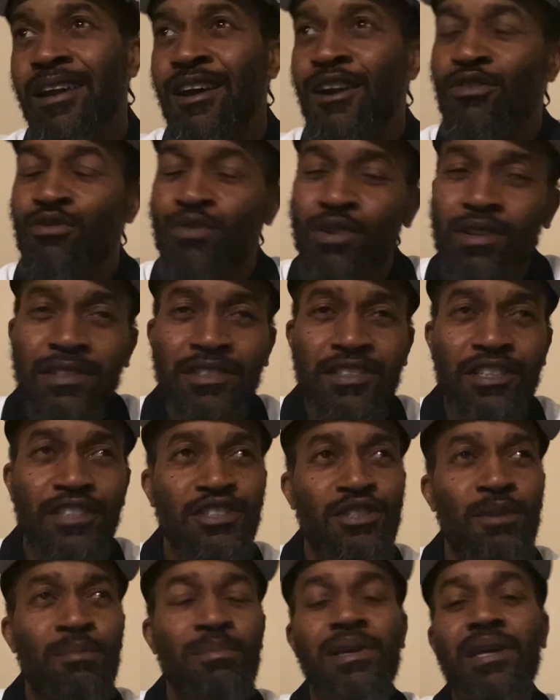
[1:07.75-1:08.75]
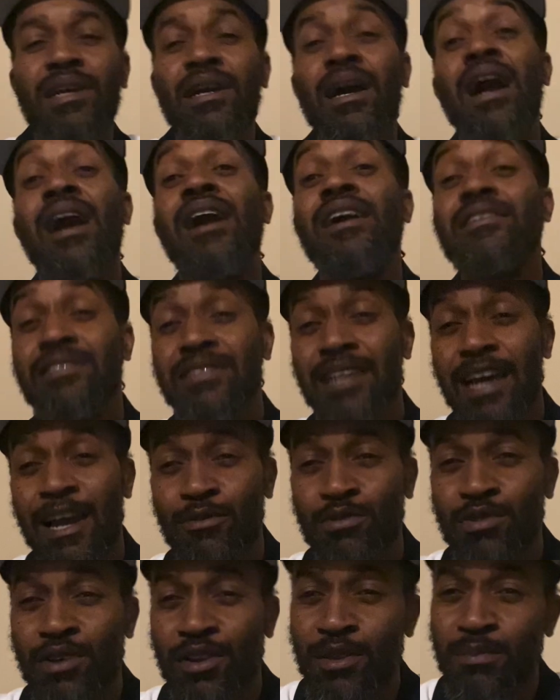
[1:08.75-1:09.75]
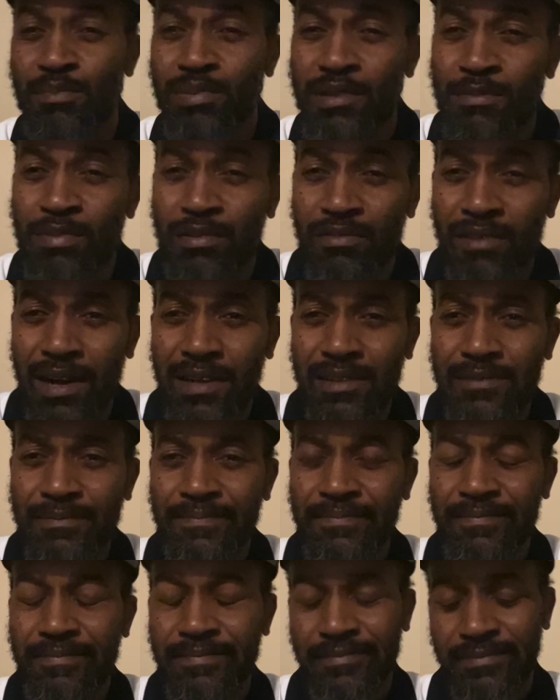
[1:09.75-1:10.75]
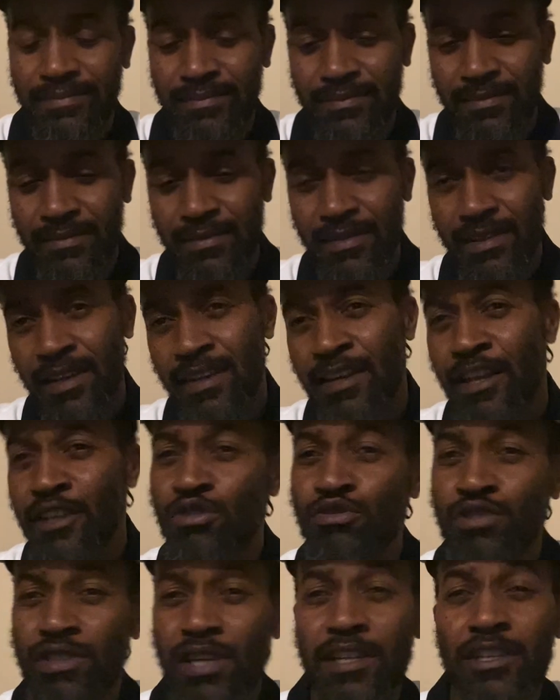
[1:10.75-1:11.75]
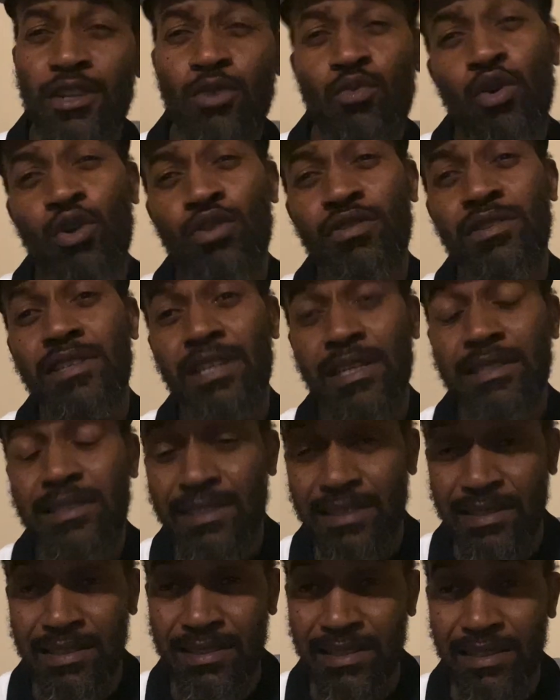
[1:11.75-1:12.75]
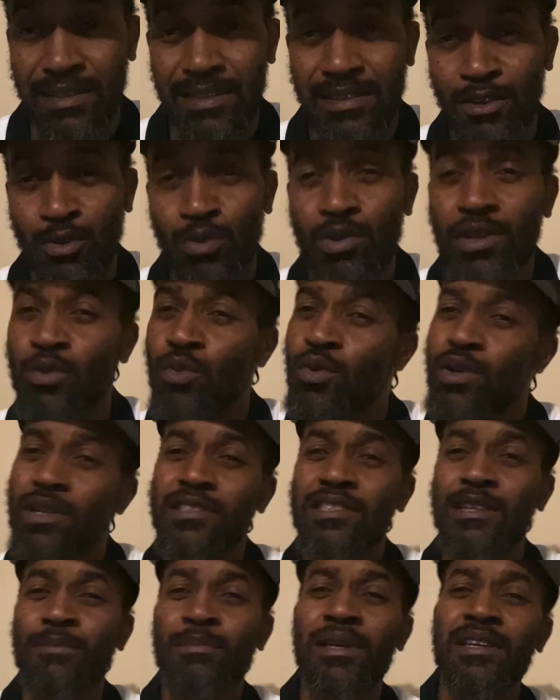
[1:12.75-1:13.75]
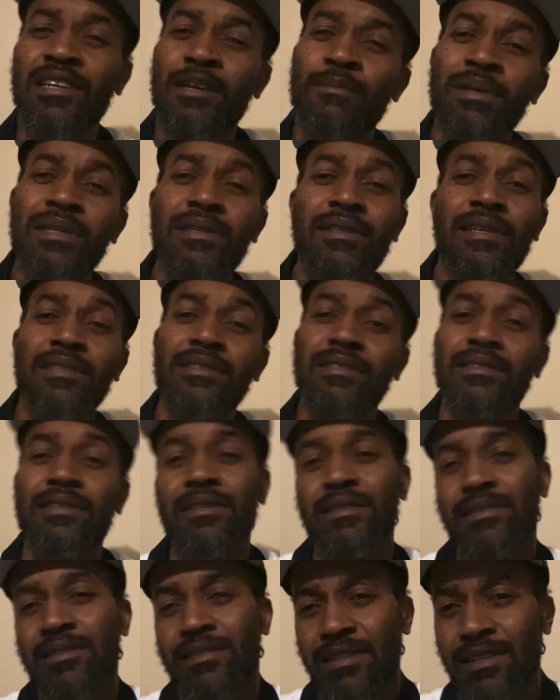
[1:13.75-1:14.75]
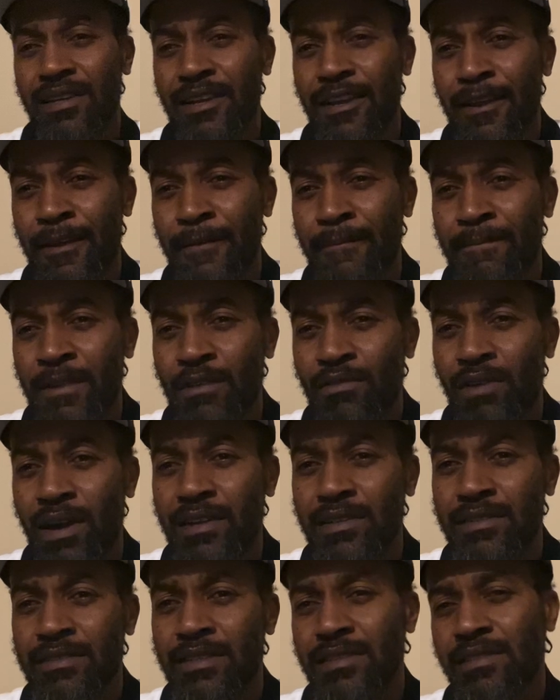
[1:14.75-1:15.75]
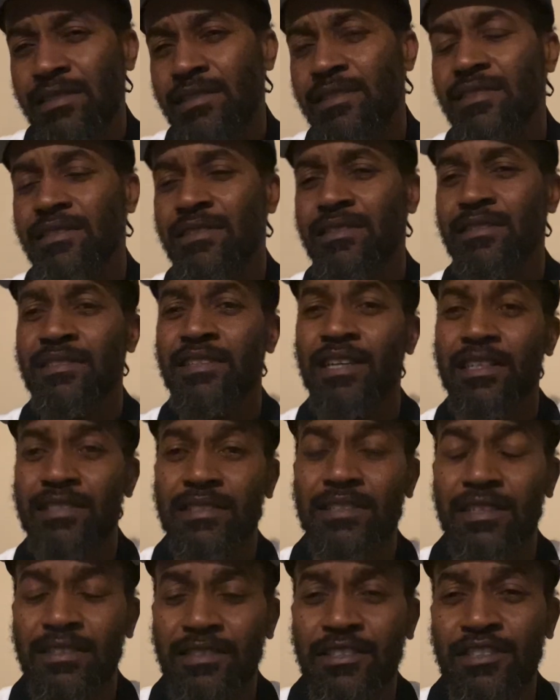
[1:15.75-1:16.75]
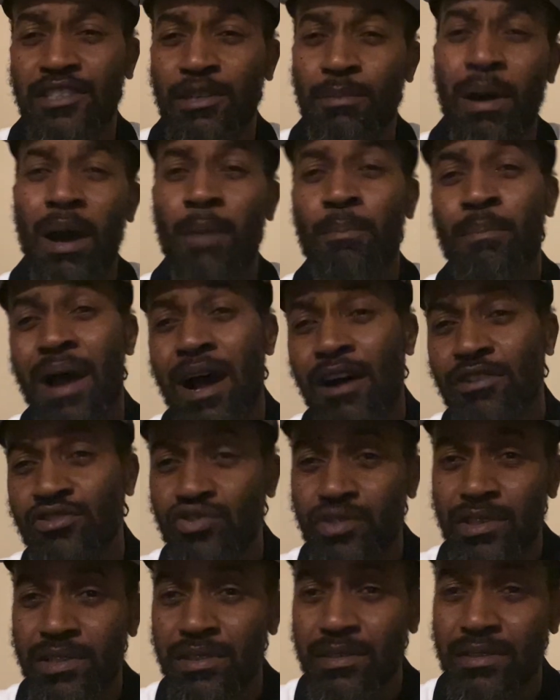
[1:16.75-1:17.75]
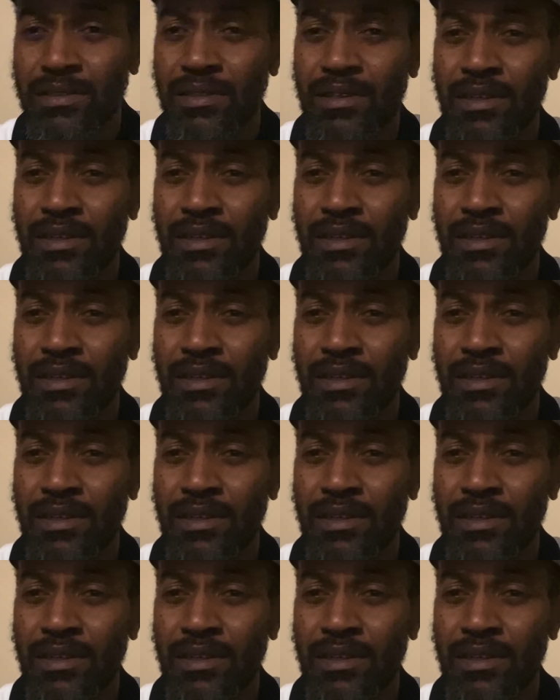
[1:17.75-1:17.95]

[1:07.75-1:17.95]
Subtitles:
really just to be in contact with other people, right? And then you take the word distancing. What does it mean to be distant, right? Distance is about boundaries,